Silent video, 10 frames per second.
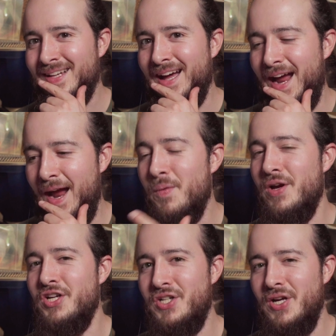I
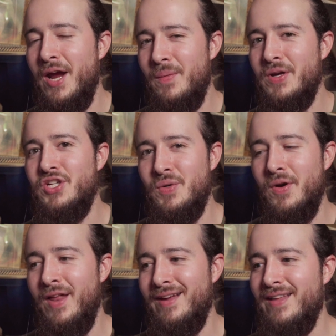wish you
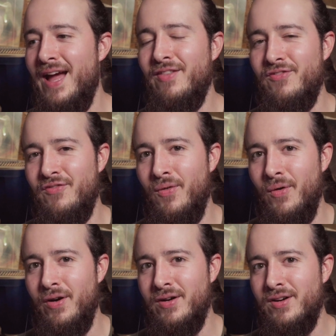were like that
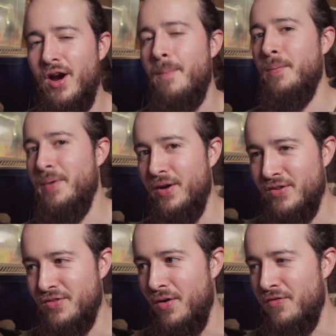for copper
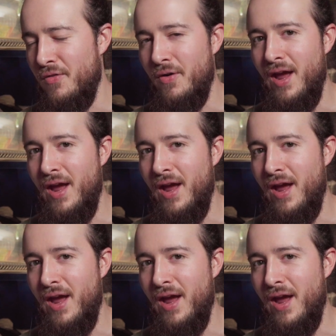beers or for